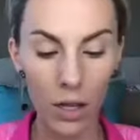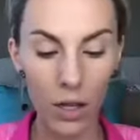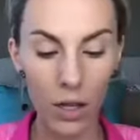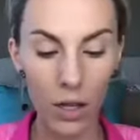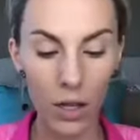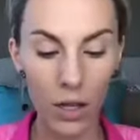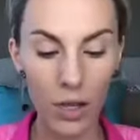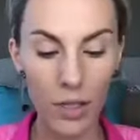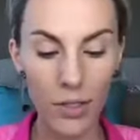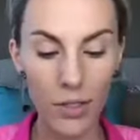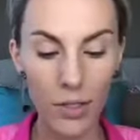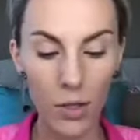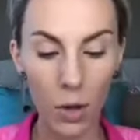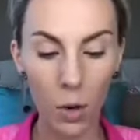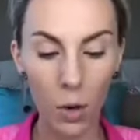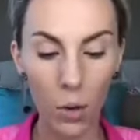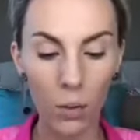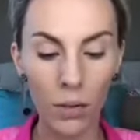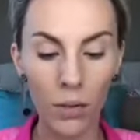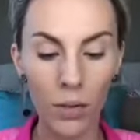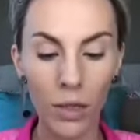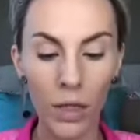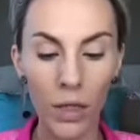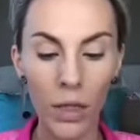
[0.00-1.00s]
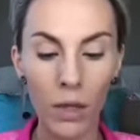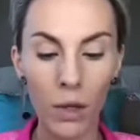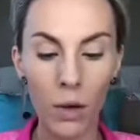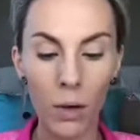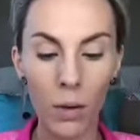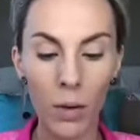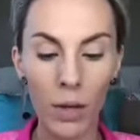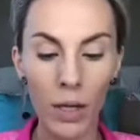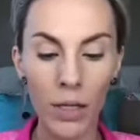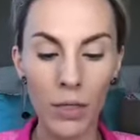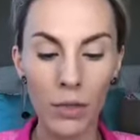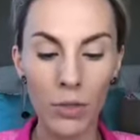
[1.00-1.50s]
it's only
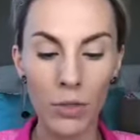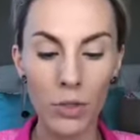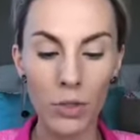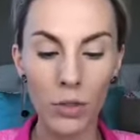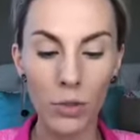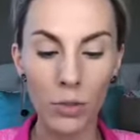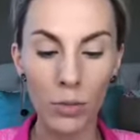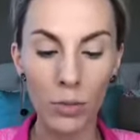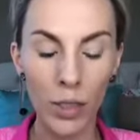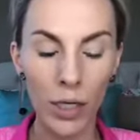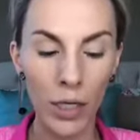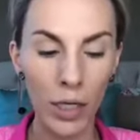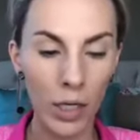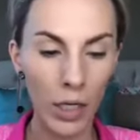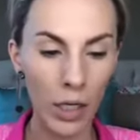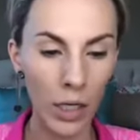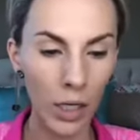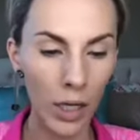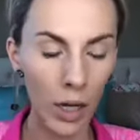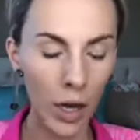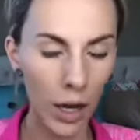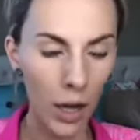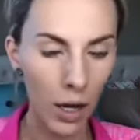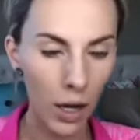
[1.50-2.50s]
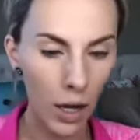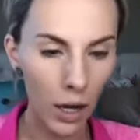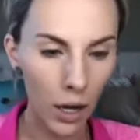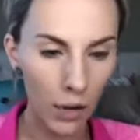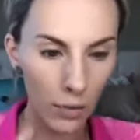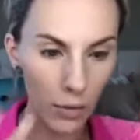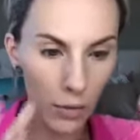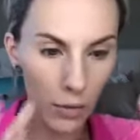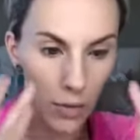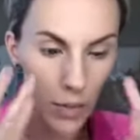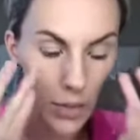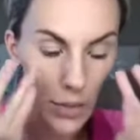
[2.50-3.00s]
going to be, I
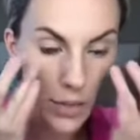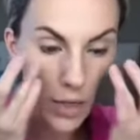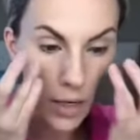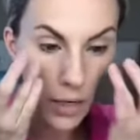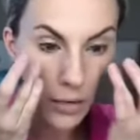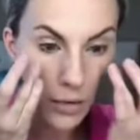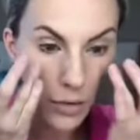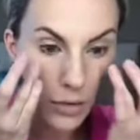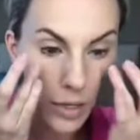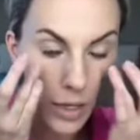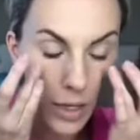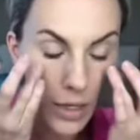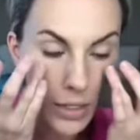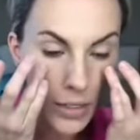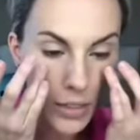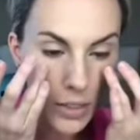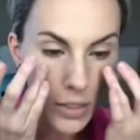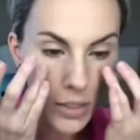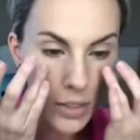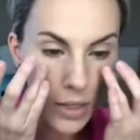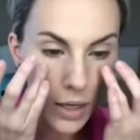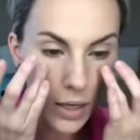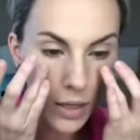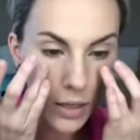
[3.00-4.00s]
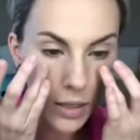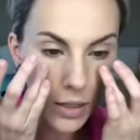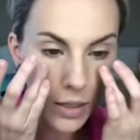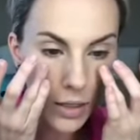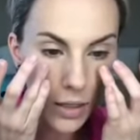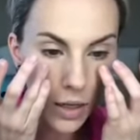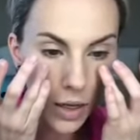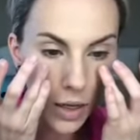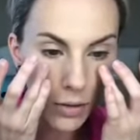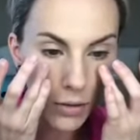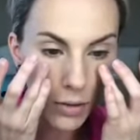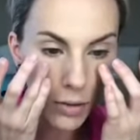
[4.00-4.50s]
wrote it down, you guys, because I
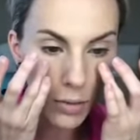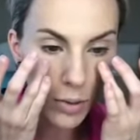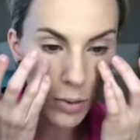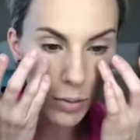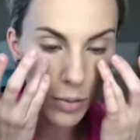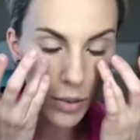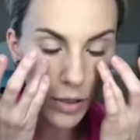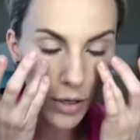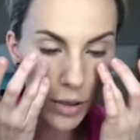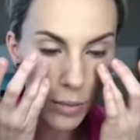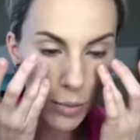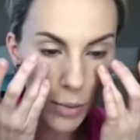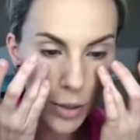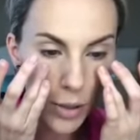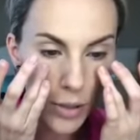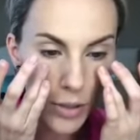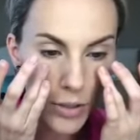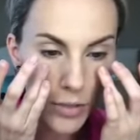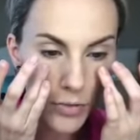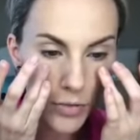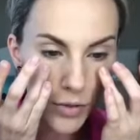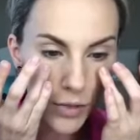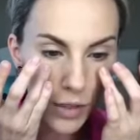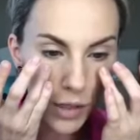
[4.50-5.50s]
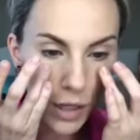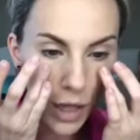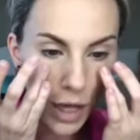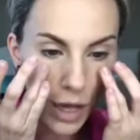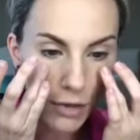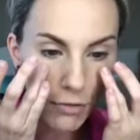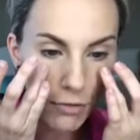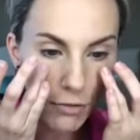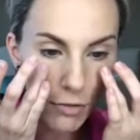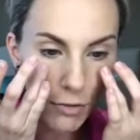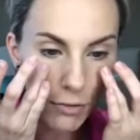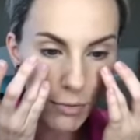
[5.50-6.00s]
cannot remember numbers for the
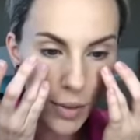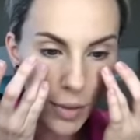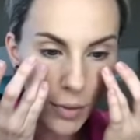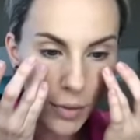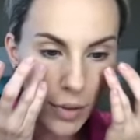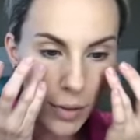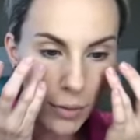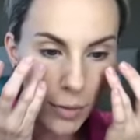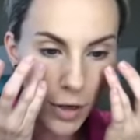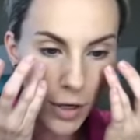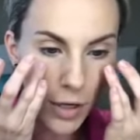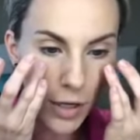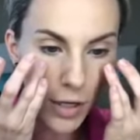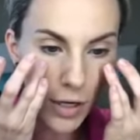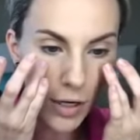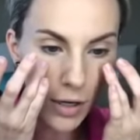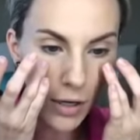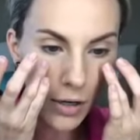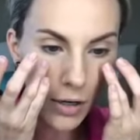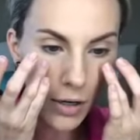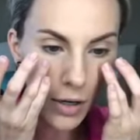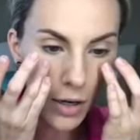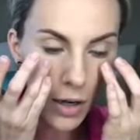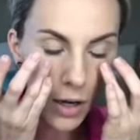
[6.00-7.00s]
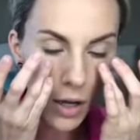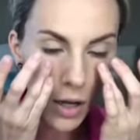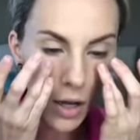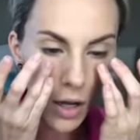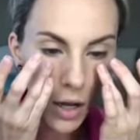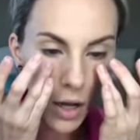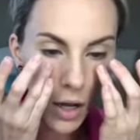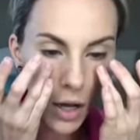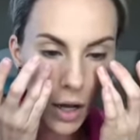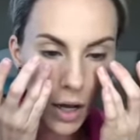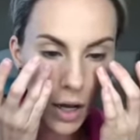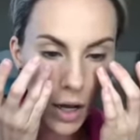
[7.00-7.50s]
life of me when I'm on here.
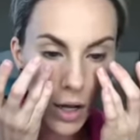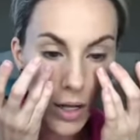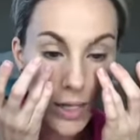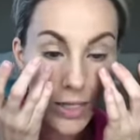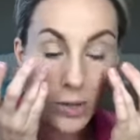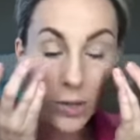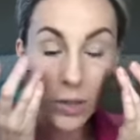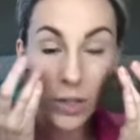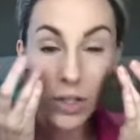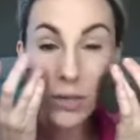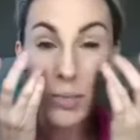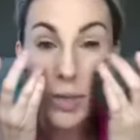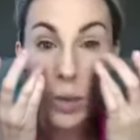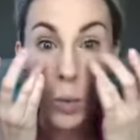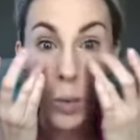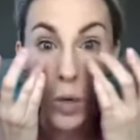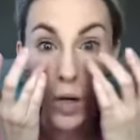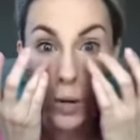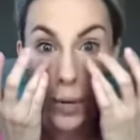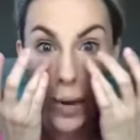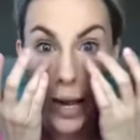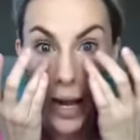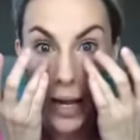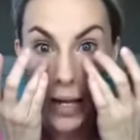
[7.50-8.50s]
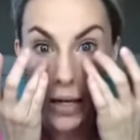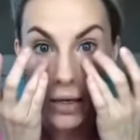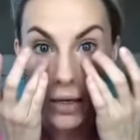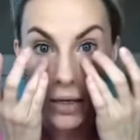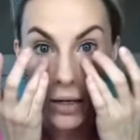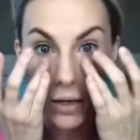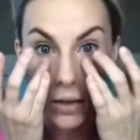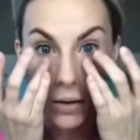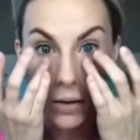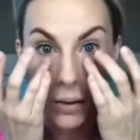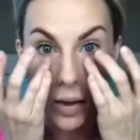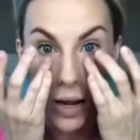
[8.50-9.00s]
It's only gonna be 108,
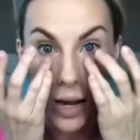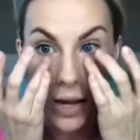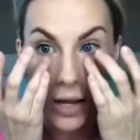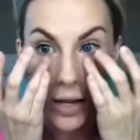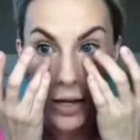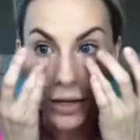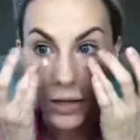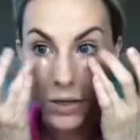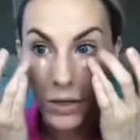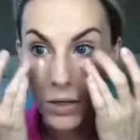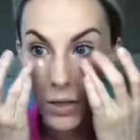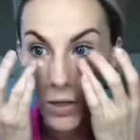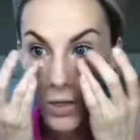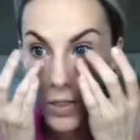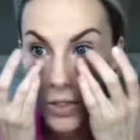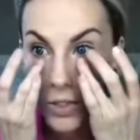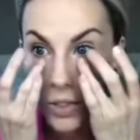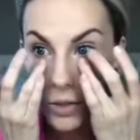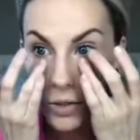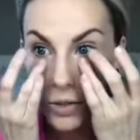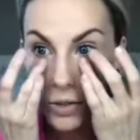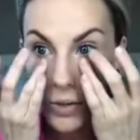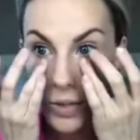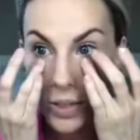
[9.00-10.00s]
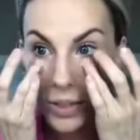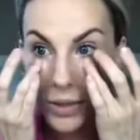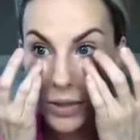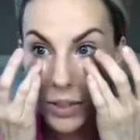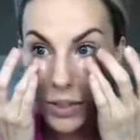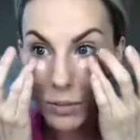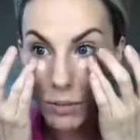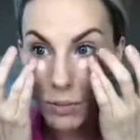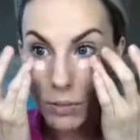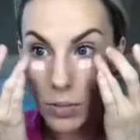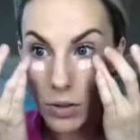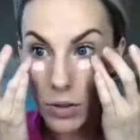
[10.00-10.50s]
okay? So you get
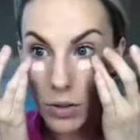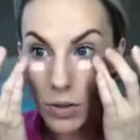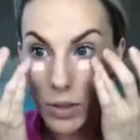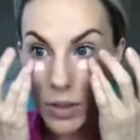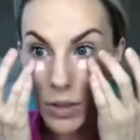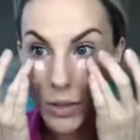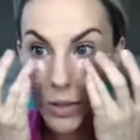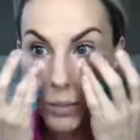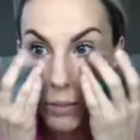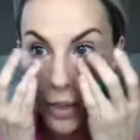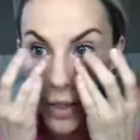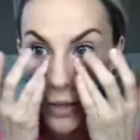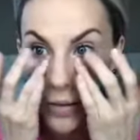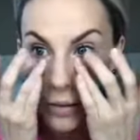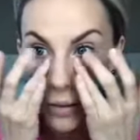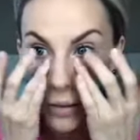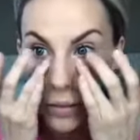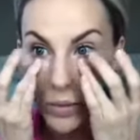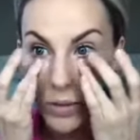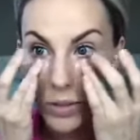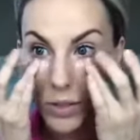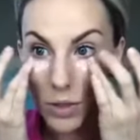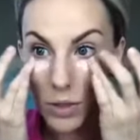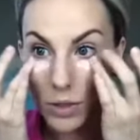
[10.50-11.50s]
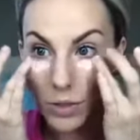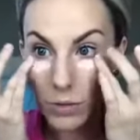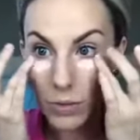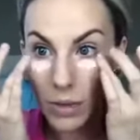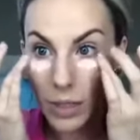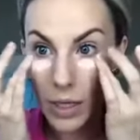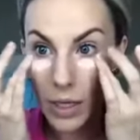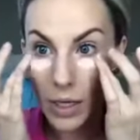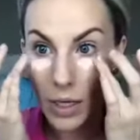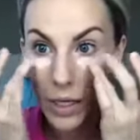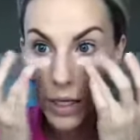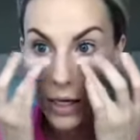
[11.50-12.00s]
the bundle with the
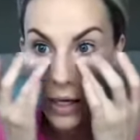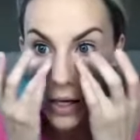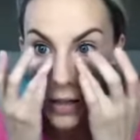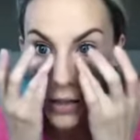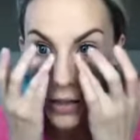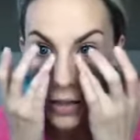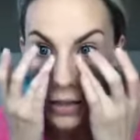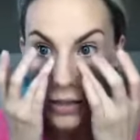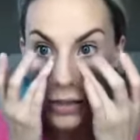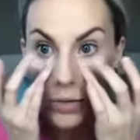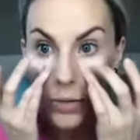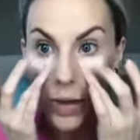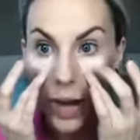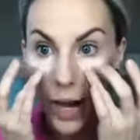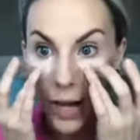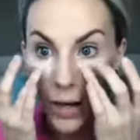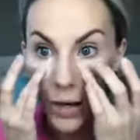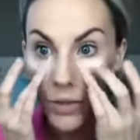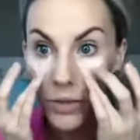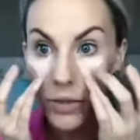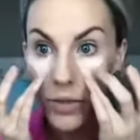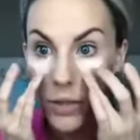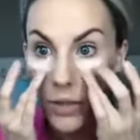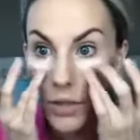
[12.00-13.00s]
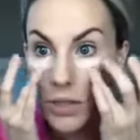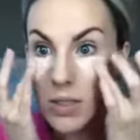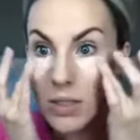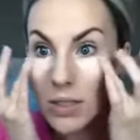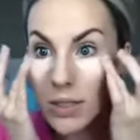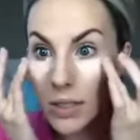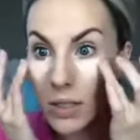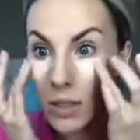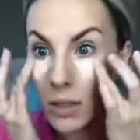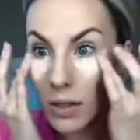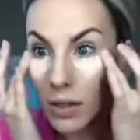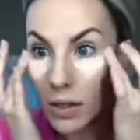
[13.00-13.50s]
3, and then you add on the
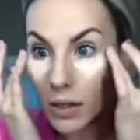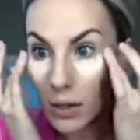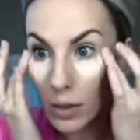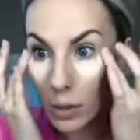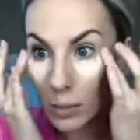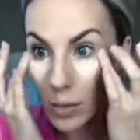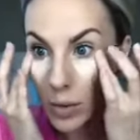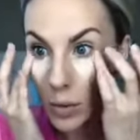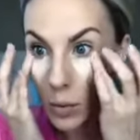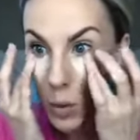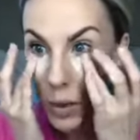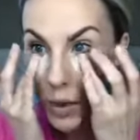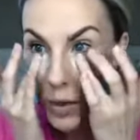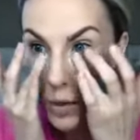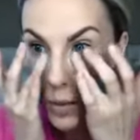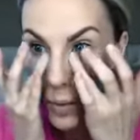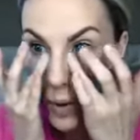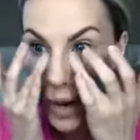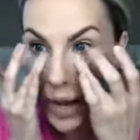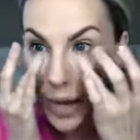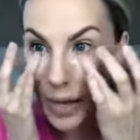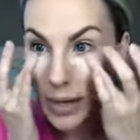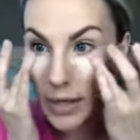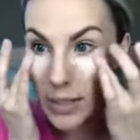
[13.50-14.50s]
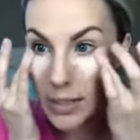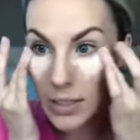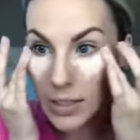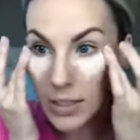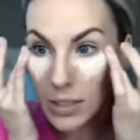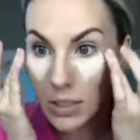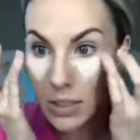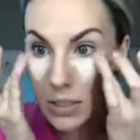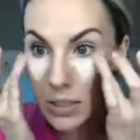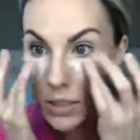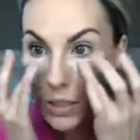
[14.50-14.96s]
concealer, it'll be 108,